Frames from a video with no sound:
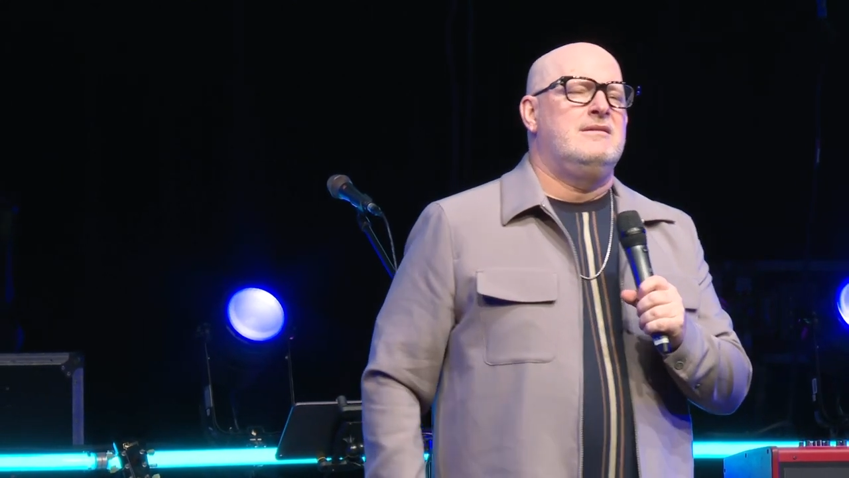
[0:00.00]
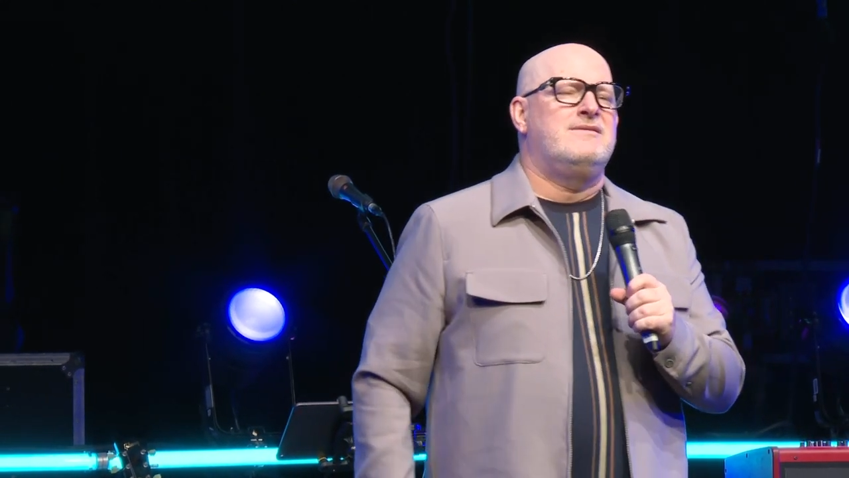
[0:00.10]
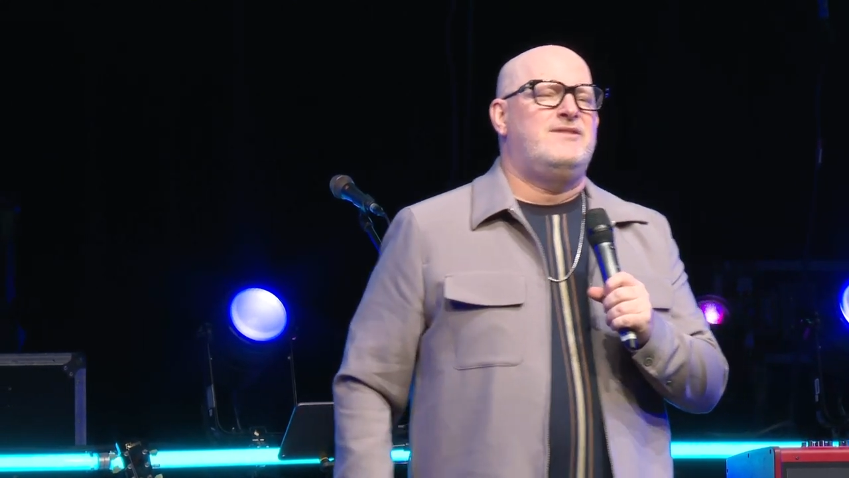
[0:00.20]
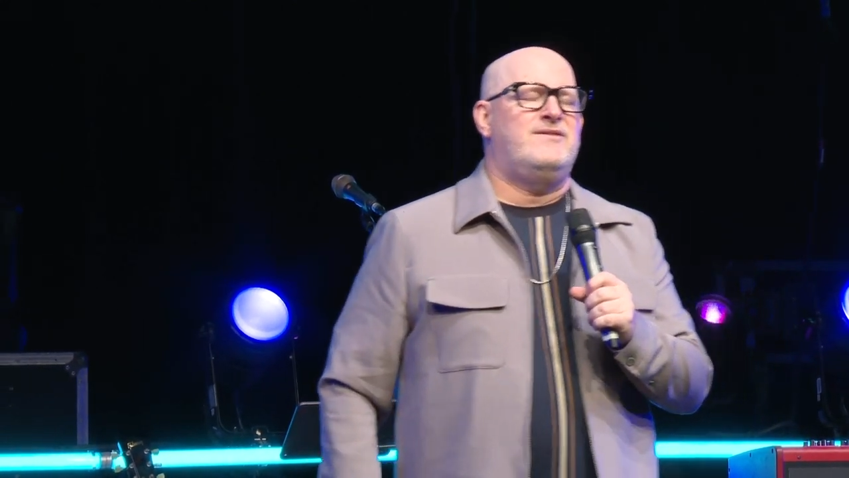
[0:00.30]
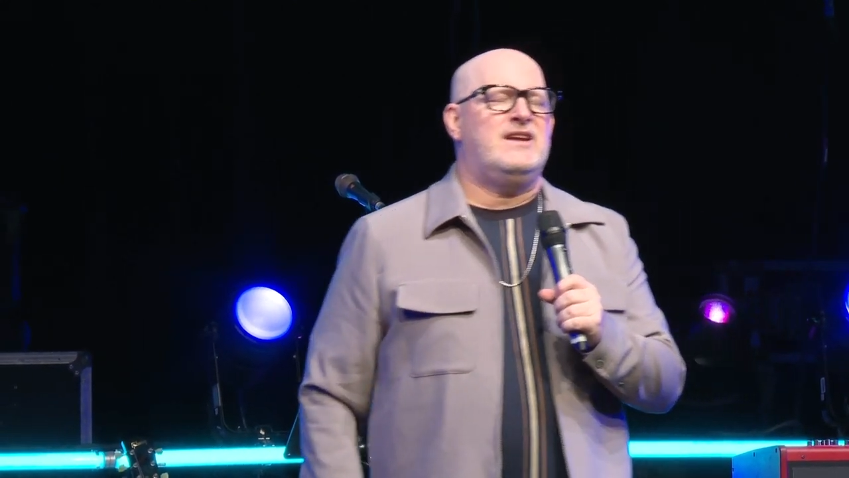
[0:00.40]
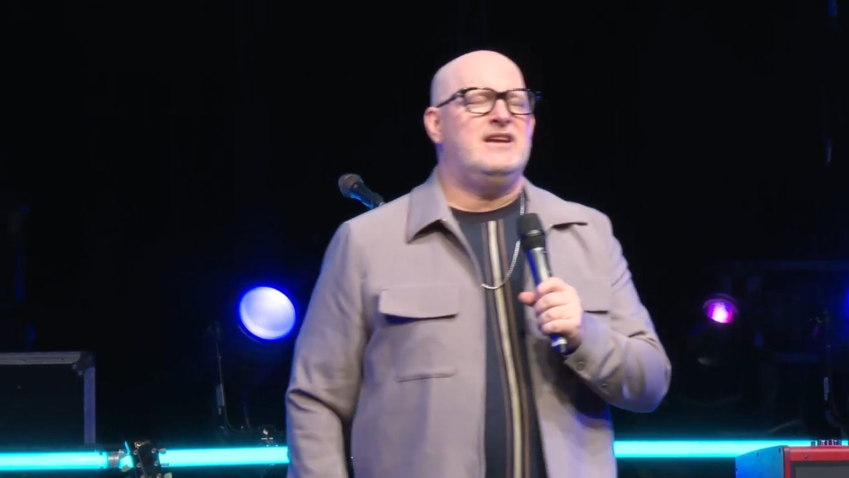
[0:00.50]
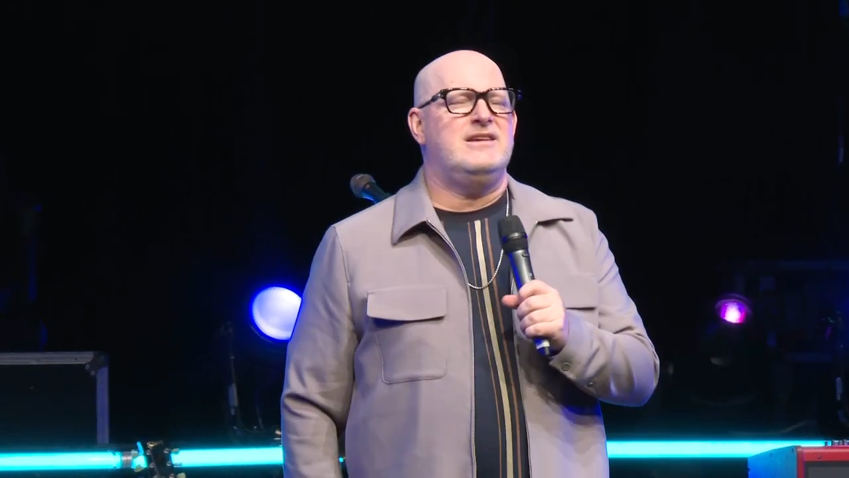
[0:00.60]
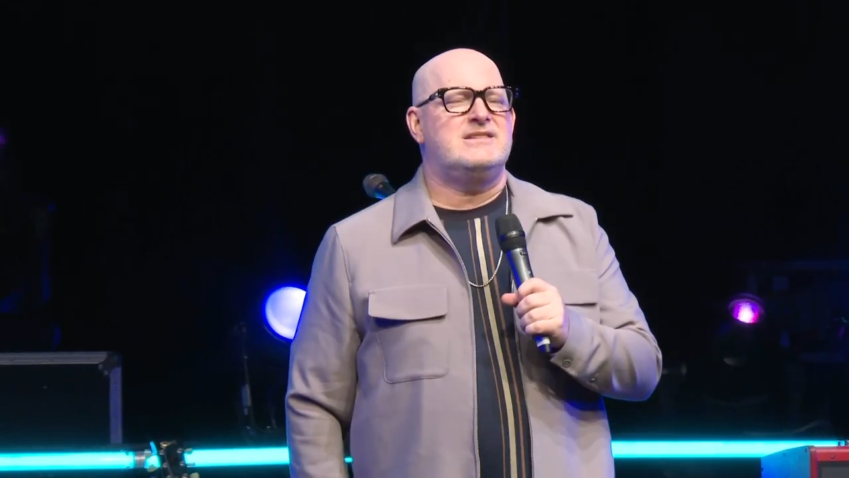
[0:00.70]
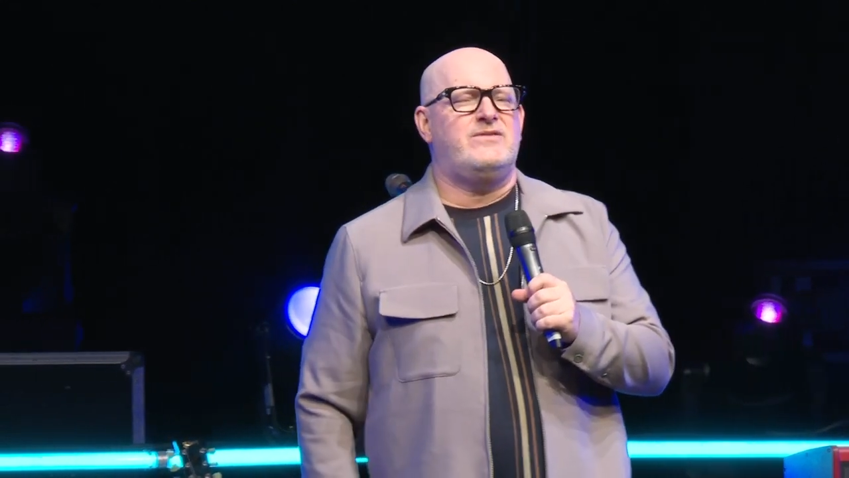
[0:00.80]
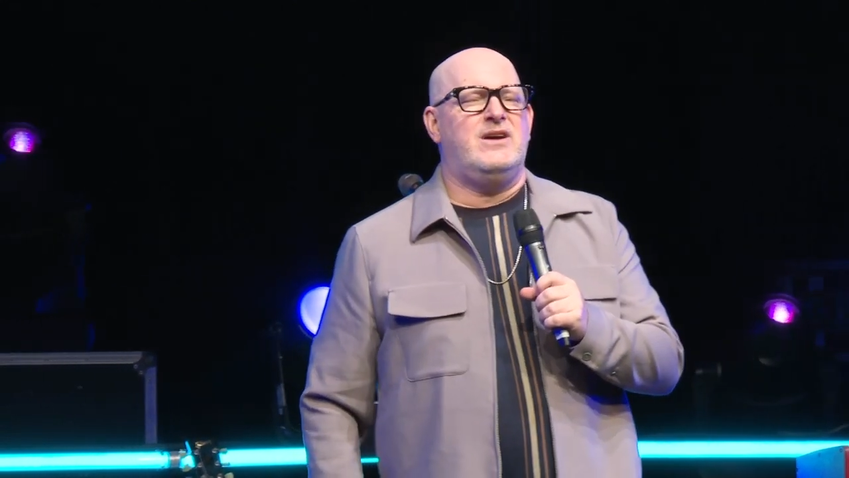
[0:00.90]
15
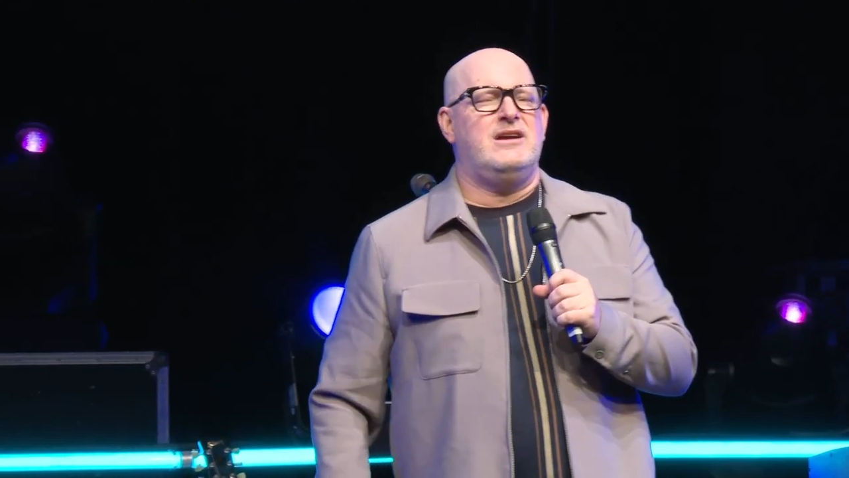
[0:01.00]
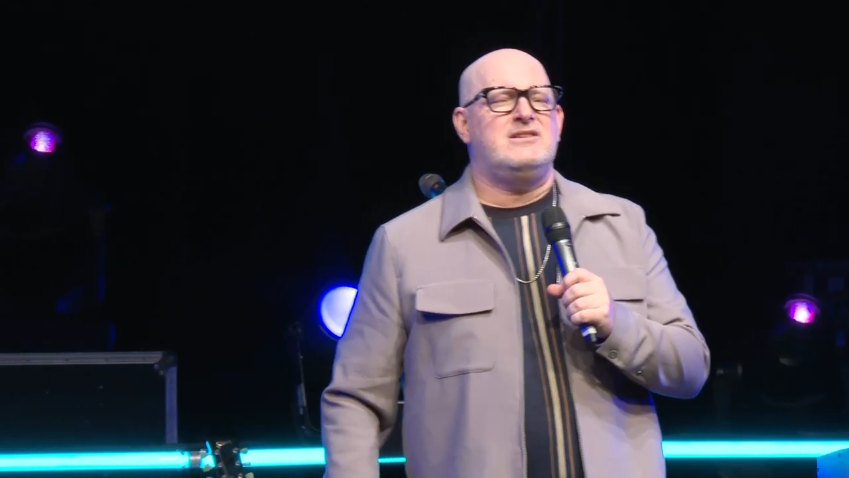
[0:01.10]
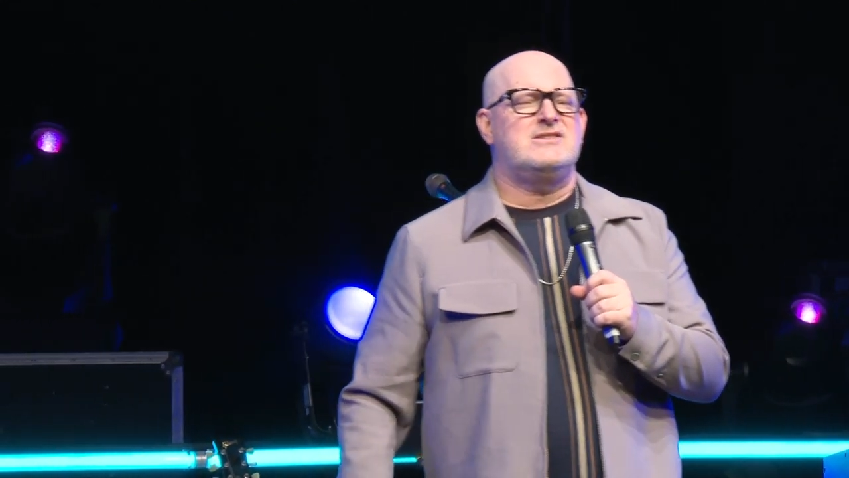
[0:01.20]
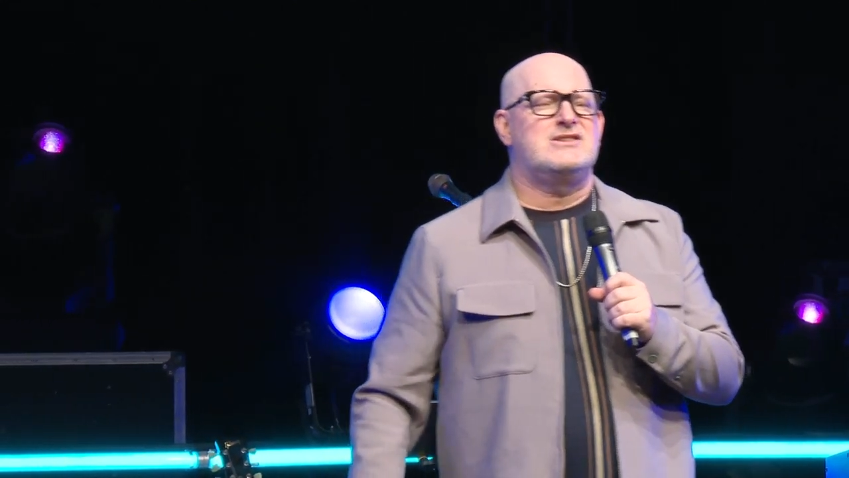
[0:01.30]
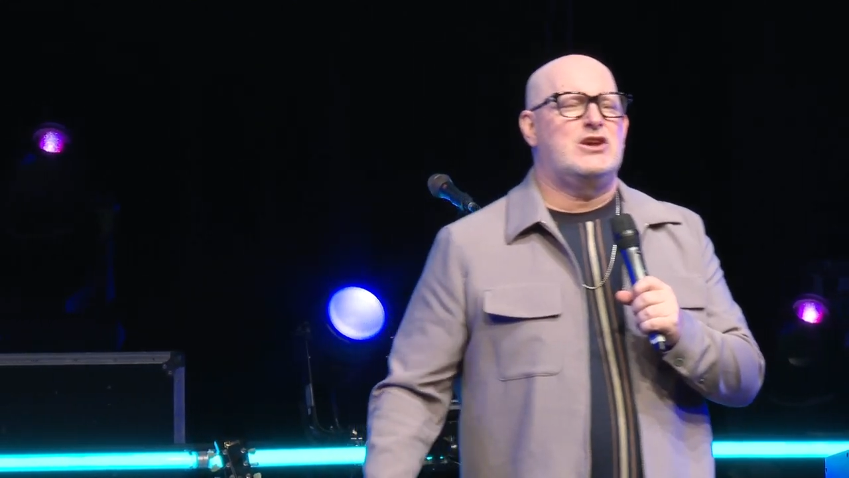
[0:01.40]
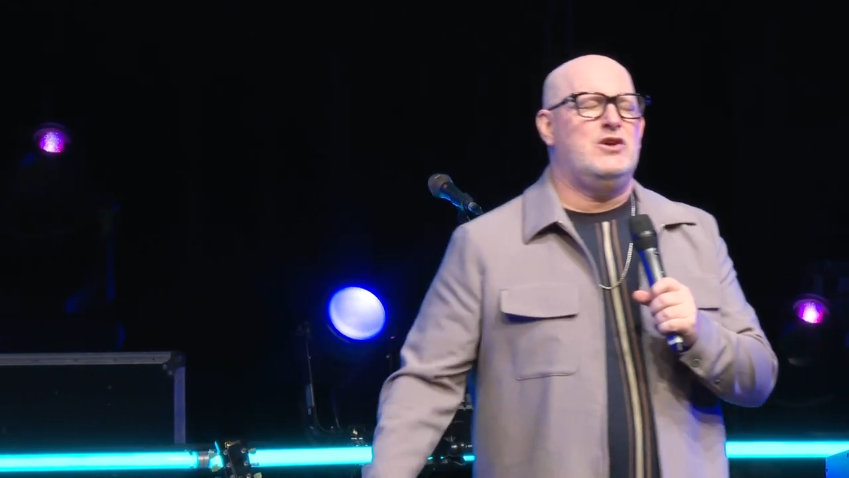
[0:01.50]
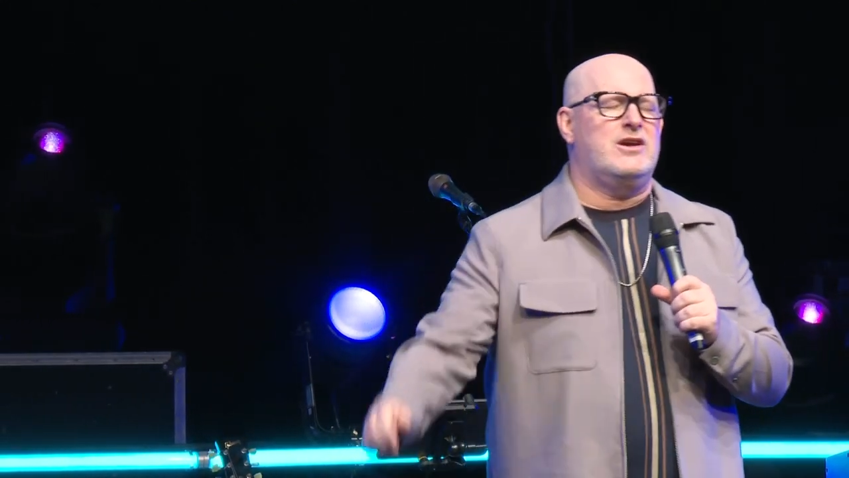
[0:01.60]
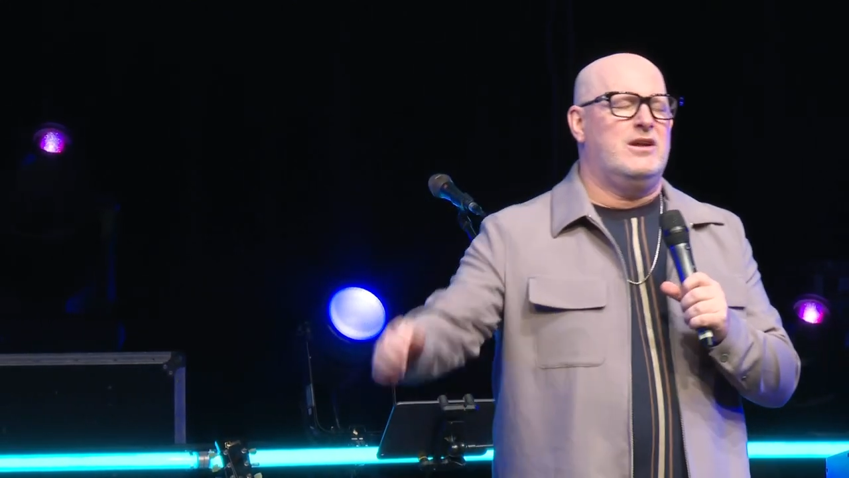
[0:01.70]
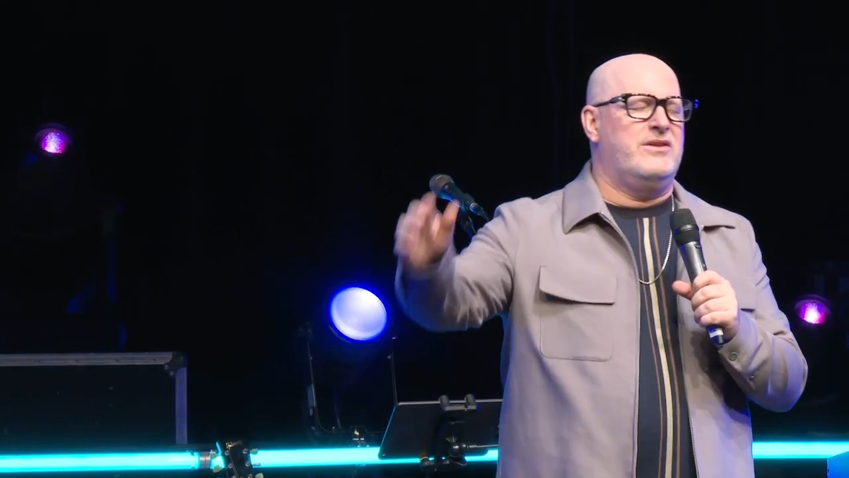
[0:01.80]
years of age, is a cute girl